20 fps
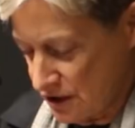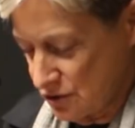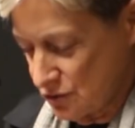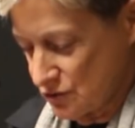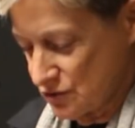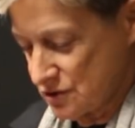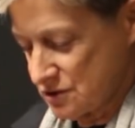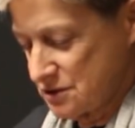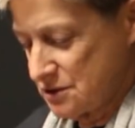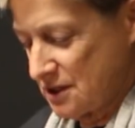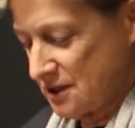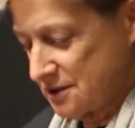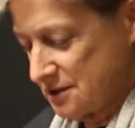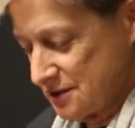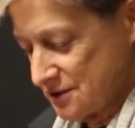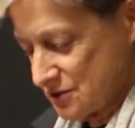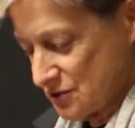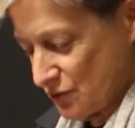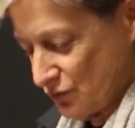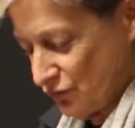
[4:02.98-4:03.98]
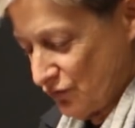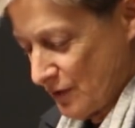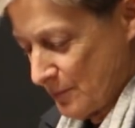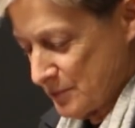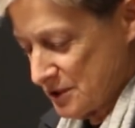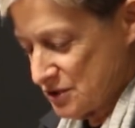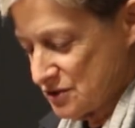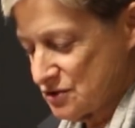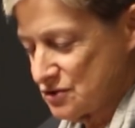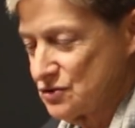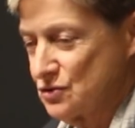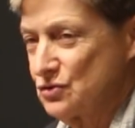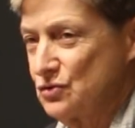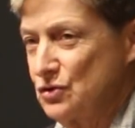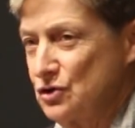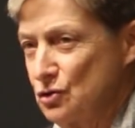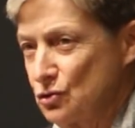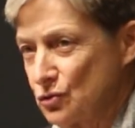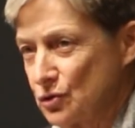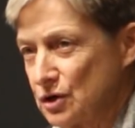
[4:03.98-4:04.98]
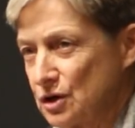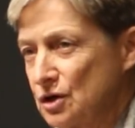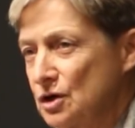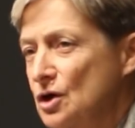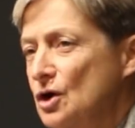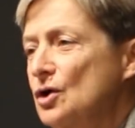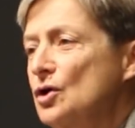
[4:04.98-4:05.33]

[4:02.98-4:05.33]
studies and feminist theory,